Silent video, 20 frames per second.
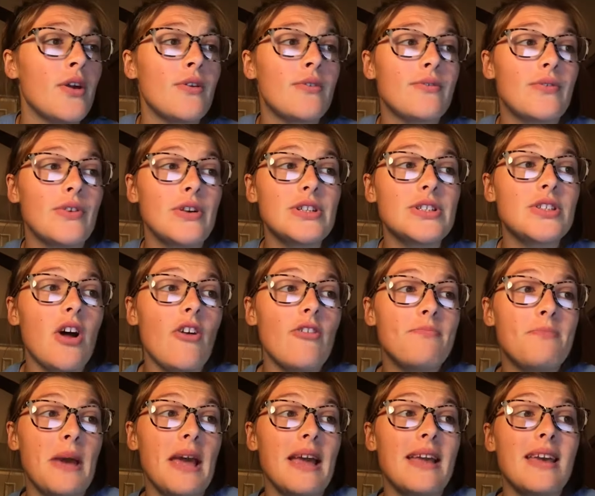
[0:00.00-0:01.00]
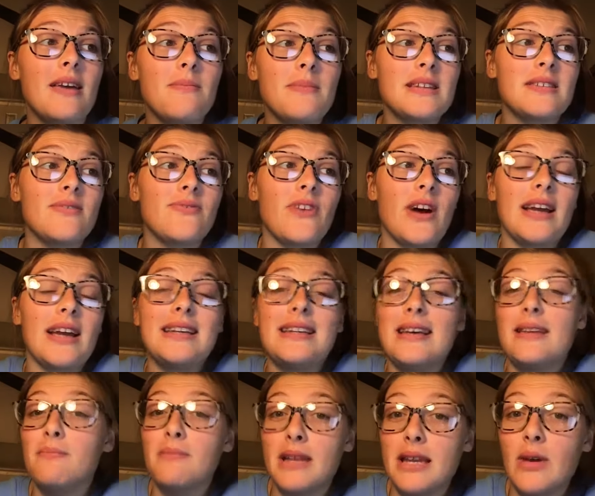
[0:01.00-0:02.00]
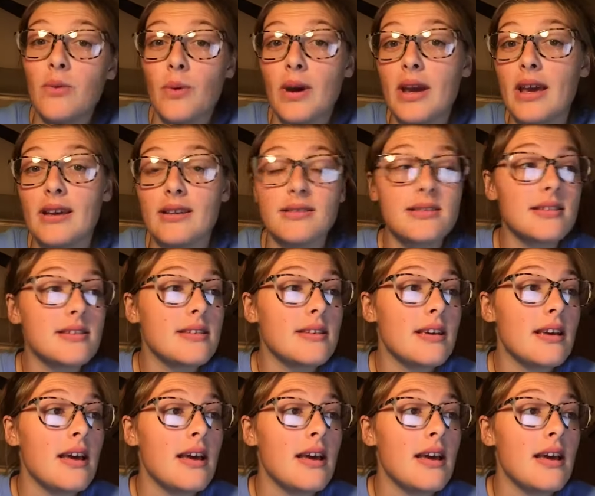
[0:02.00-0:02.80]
First off, band can be defined in many ways.